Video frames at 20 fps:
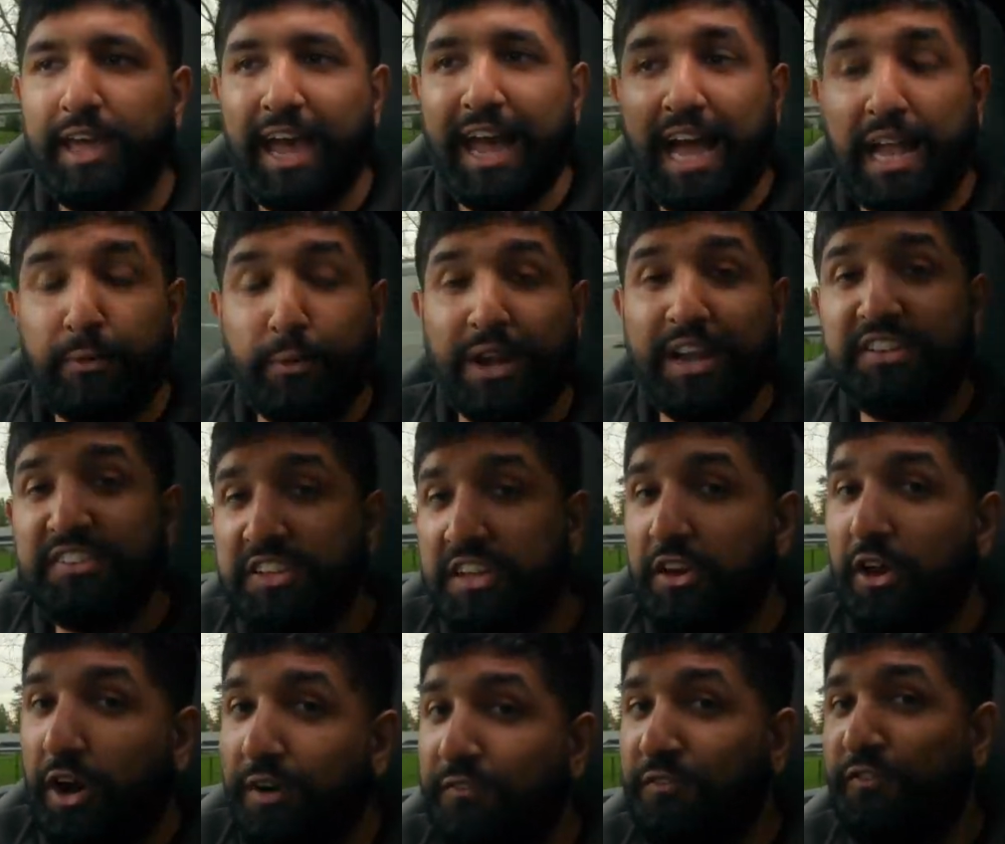And when it's in
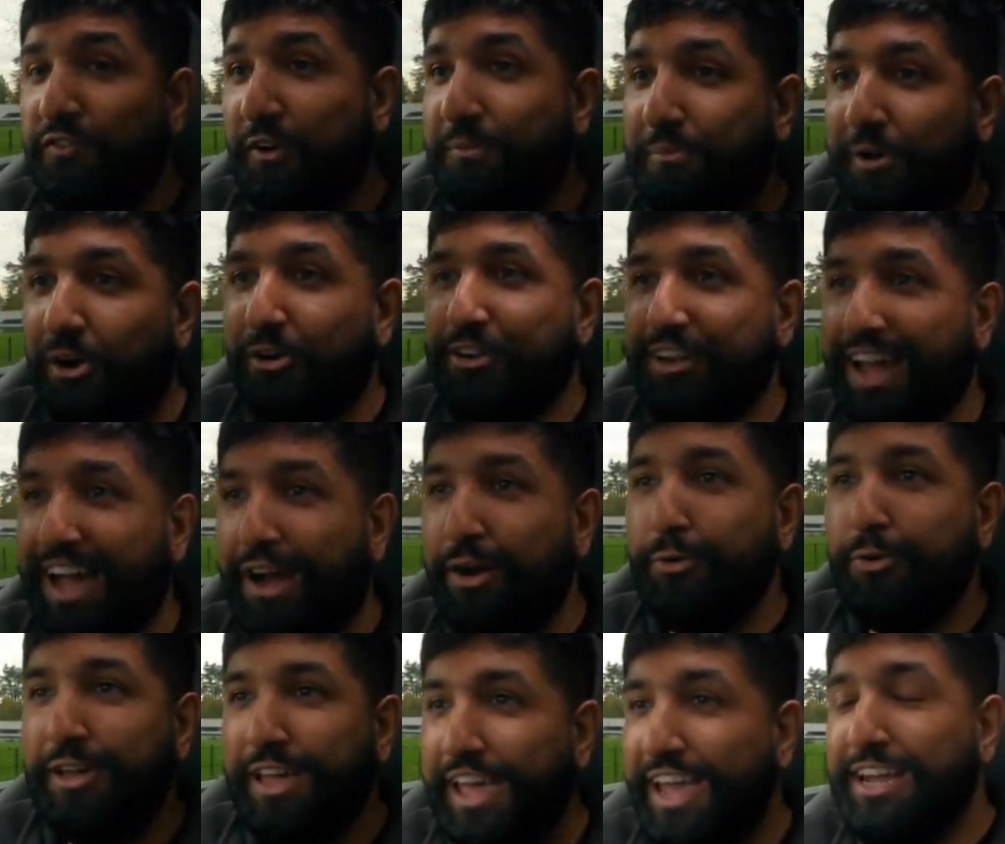comfort mode
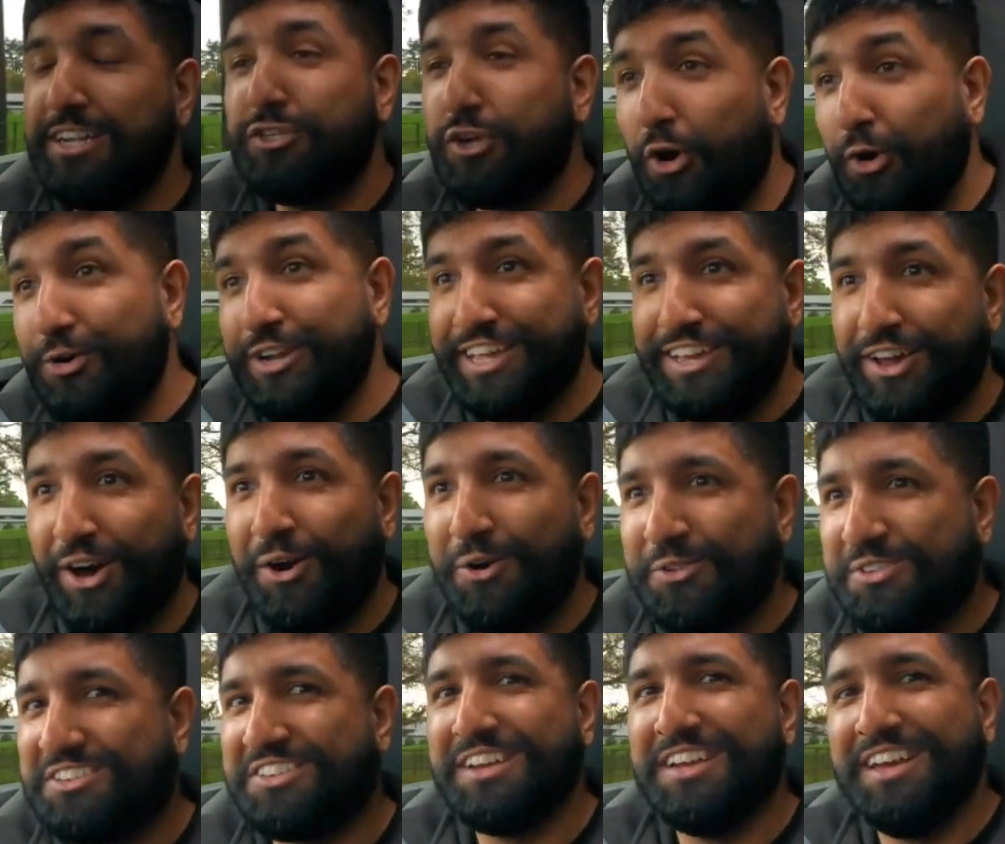now, it totally
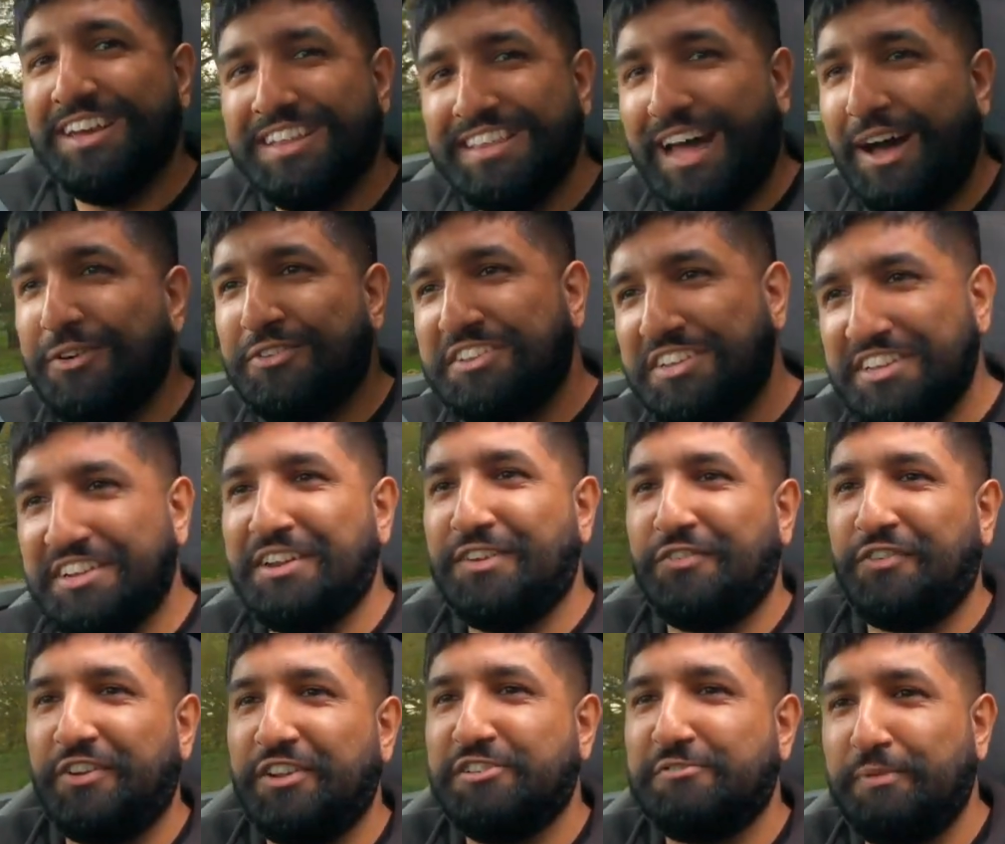goes. That was the other
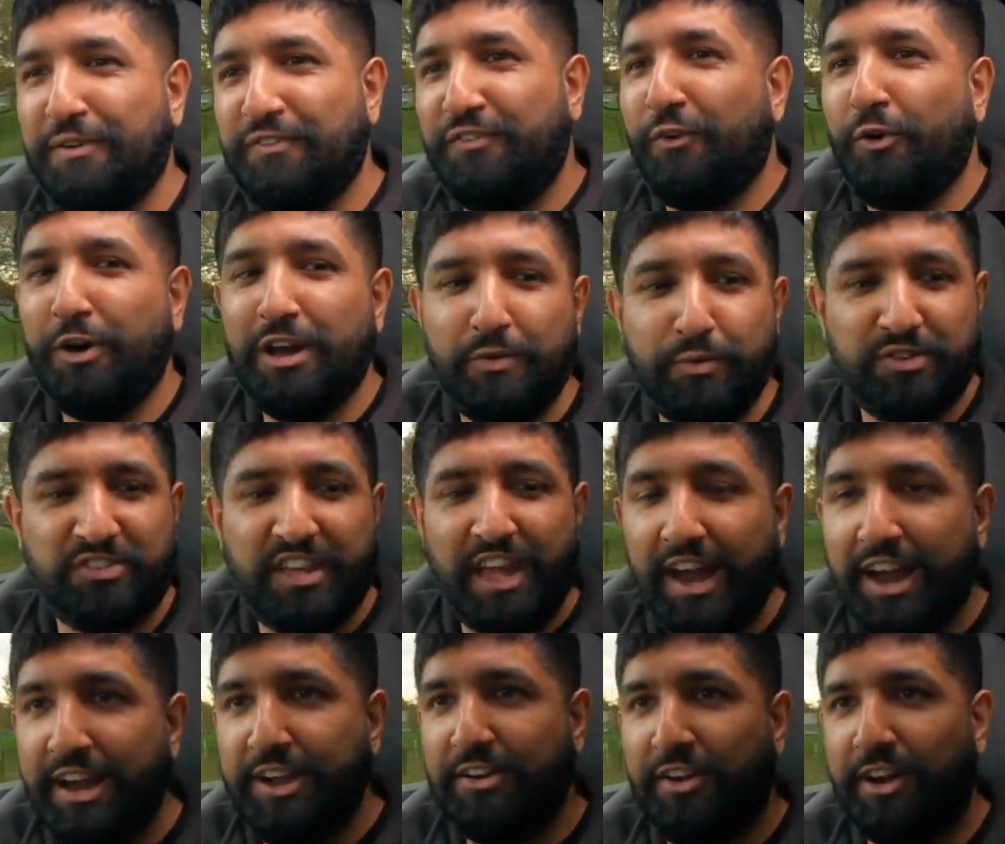difference. Before, it was
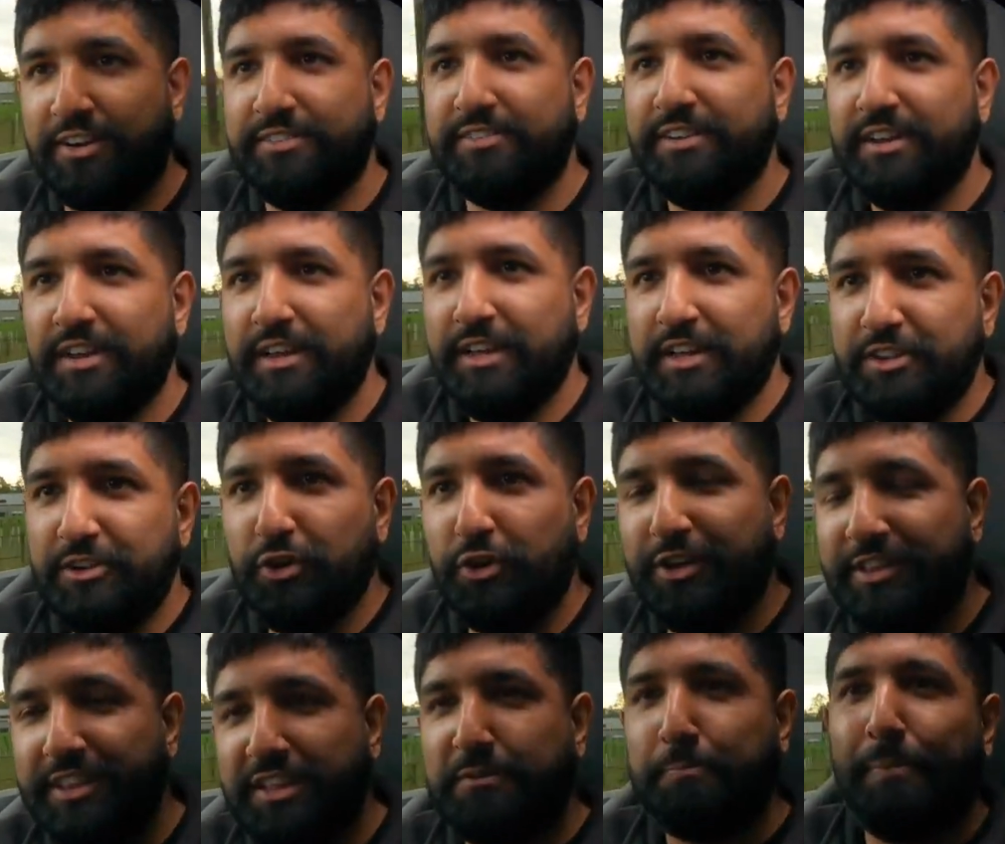carrying on
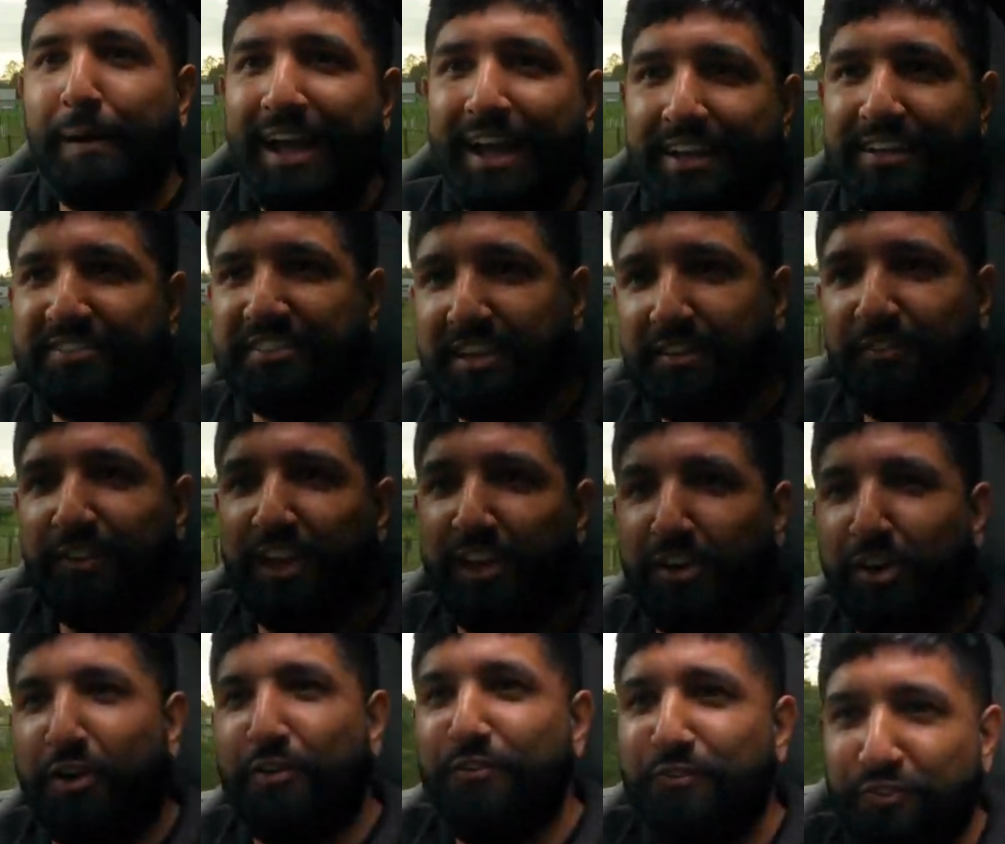doing these bangs even in
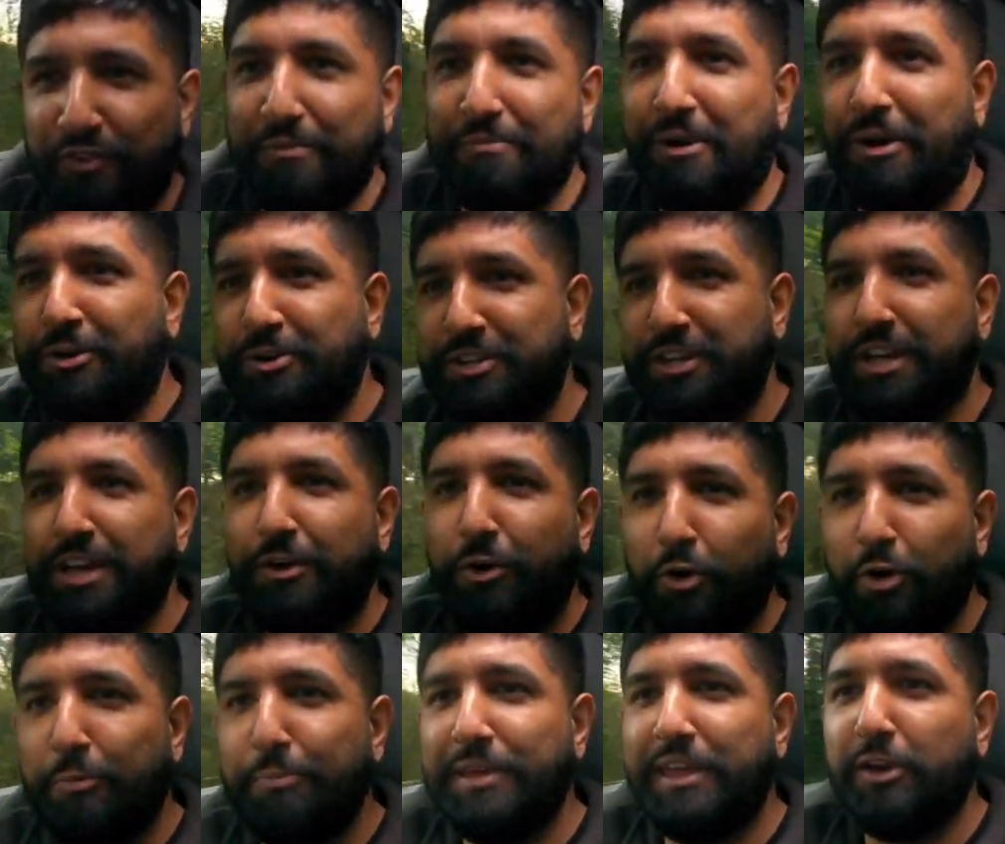comfort mode,
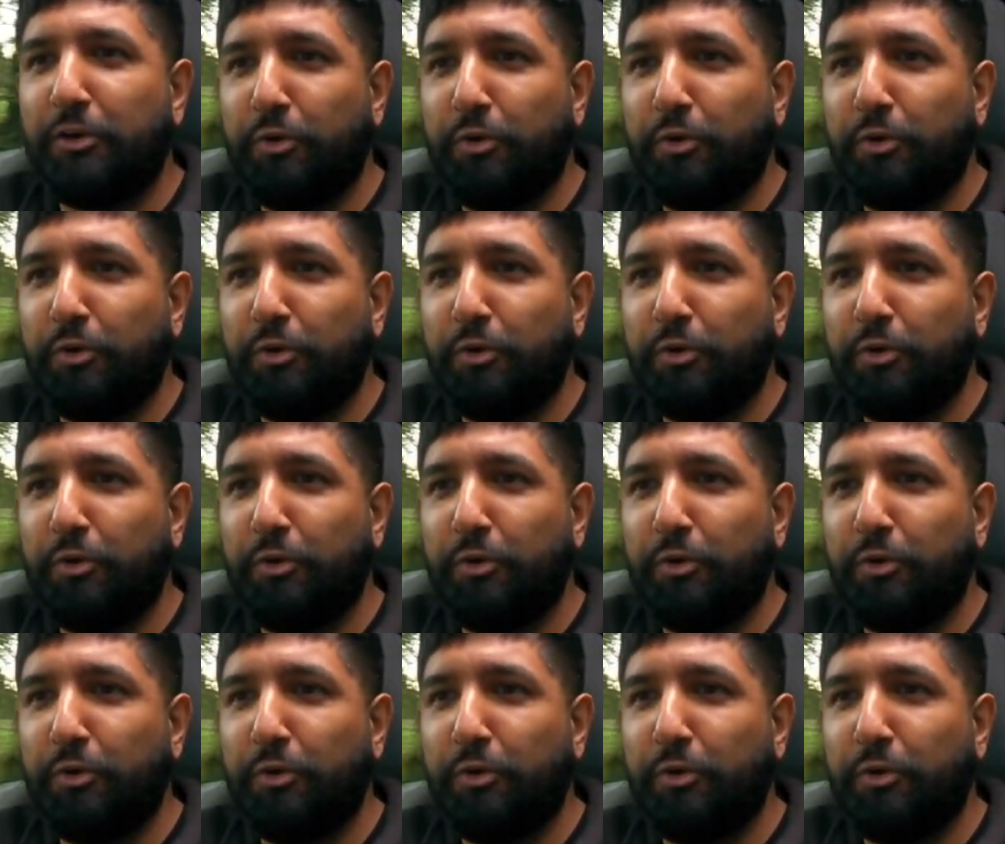albeit